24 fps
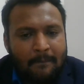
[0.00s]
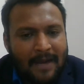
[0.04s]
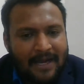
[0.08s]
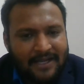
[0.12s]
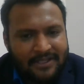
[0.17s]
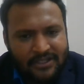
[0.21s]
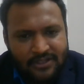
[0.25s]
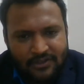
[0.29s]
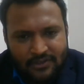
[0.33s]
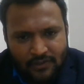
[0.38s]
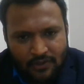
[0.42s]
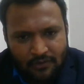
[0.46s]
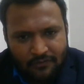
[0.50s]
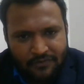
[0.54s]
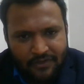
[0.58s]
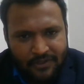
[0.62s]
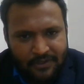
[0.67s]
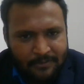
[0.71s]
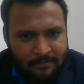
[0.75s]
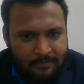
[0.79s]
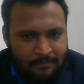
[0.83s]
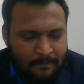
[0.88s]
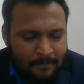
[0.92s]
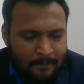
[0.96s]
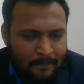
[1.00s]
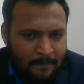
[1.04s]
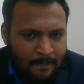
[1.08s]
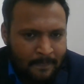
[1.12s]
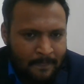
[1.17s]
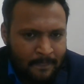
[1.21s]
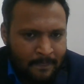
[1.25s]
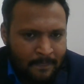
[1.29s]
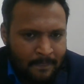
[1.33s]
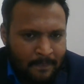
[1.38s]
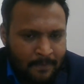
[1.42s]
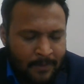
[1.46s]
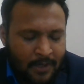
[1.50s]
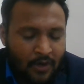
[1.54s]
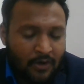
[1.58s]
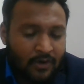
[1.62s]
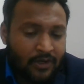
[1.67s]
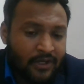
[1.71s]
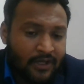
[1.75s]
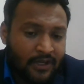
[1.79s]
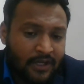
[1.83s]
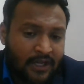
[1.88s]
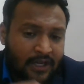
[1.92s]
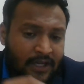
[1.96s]
by the sovereign now
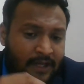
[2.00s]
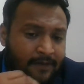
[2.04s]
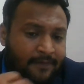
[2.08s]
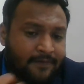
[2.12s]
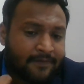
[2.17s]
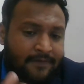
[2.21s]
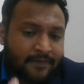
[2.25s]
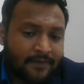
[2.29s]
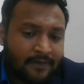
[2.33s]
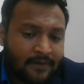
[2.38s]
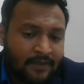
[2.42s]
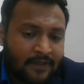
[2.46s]
if